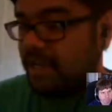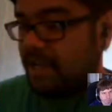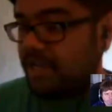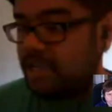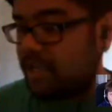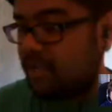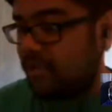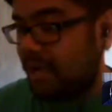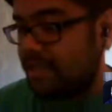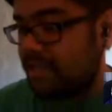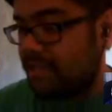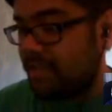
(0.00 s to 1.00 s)
it's
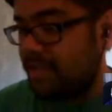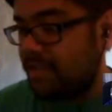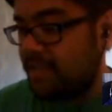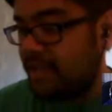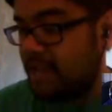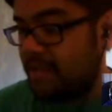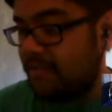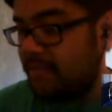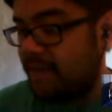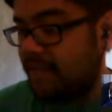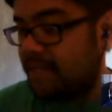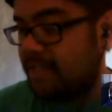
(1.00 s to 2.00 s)
quite sweet,
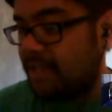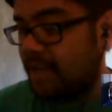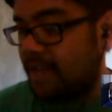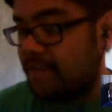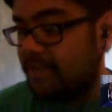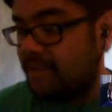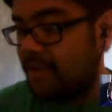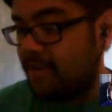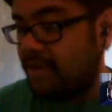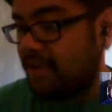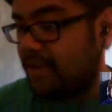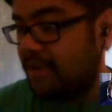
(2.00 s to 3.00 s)
but I don't
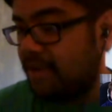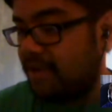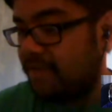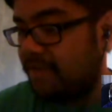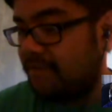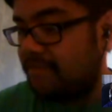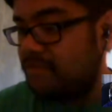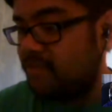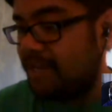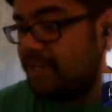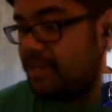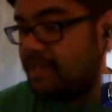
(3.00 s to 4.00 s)
know if
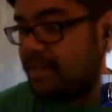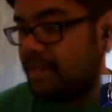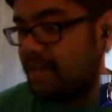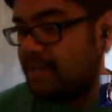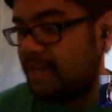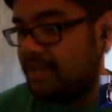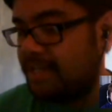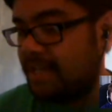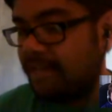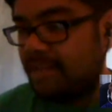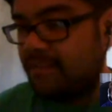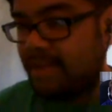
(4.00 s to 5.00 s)
Regency Times had
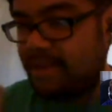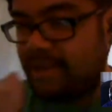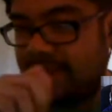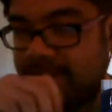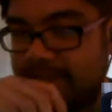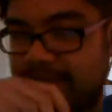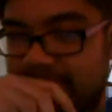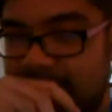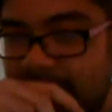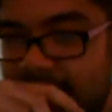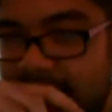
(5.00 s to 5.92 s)
safety regulations.